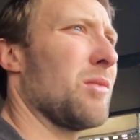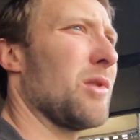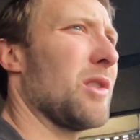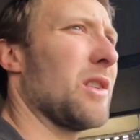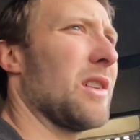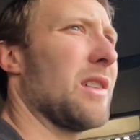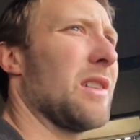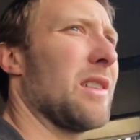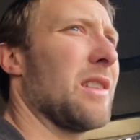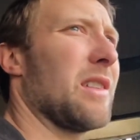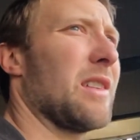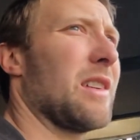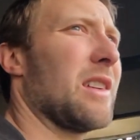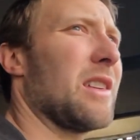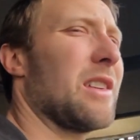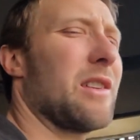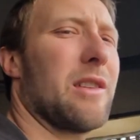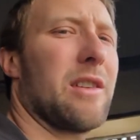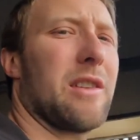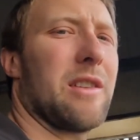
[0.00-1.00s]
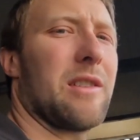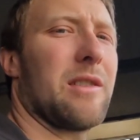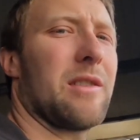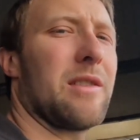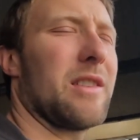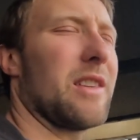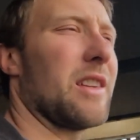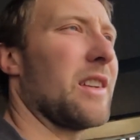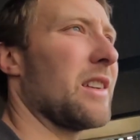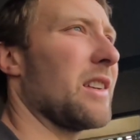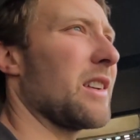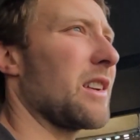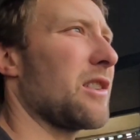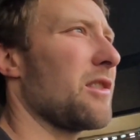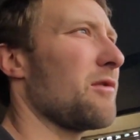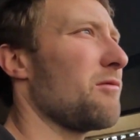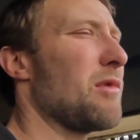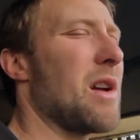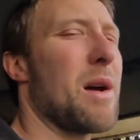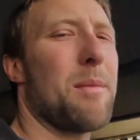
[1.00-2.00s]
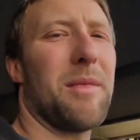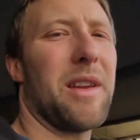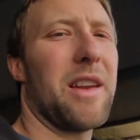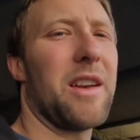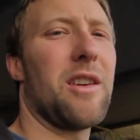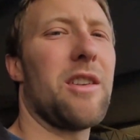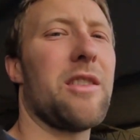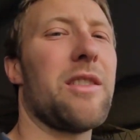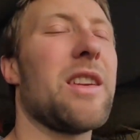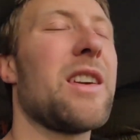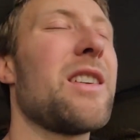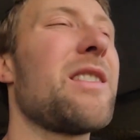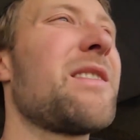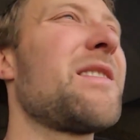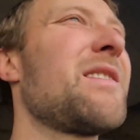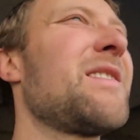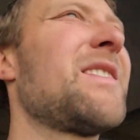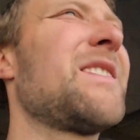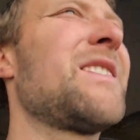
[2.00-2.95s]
But I don't know, yeah, I'm rambling on now.